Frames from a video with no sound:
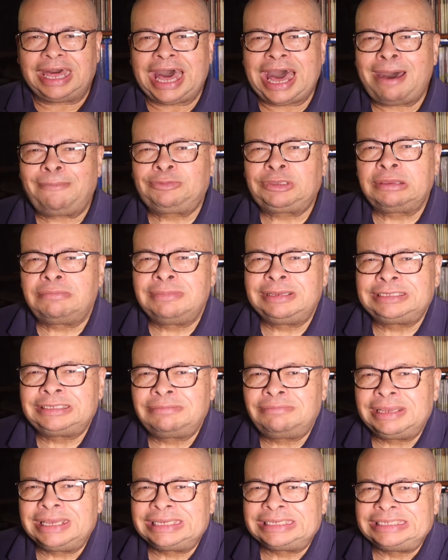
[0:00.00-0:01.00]

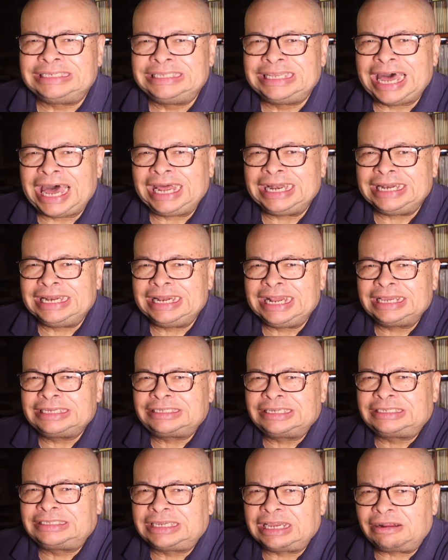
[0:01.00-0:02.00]
Optimism is not
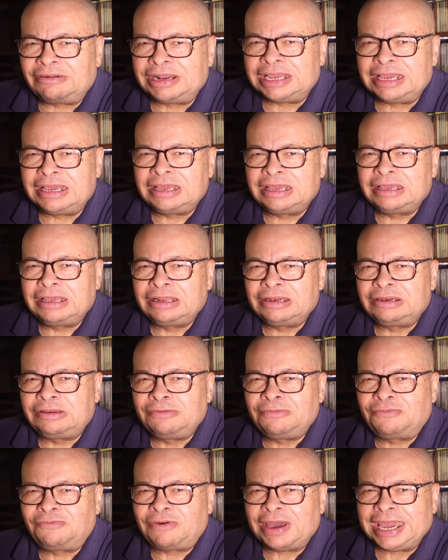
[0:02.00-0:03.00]
necessary
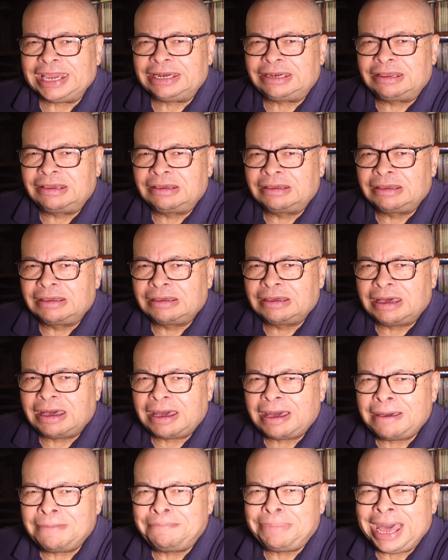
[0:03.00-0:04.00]
to fight
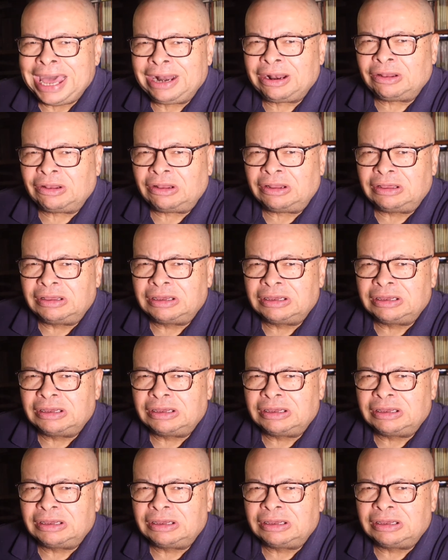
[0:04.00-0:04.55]
a battle.